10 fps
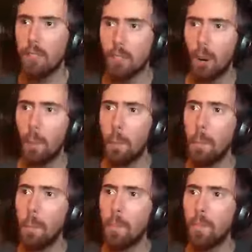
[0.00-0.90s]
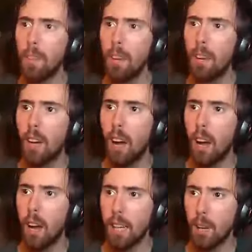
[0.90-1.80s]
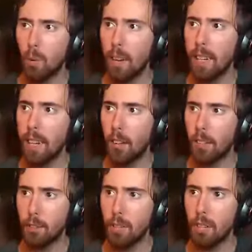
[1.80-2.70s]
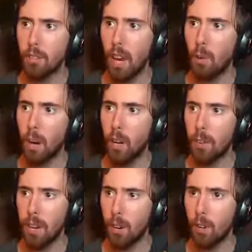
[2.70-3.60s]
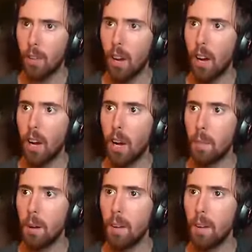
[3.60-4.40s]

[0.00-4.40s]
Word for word: go. Uh, get ready. Now, this, this guy right over here, um,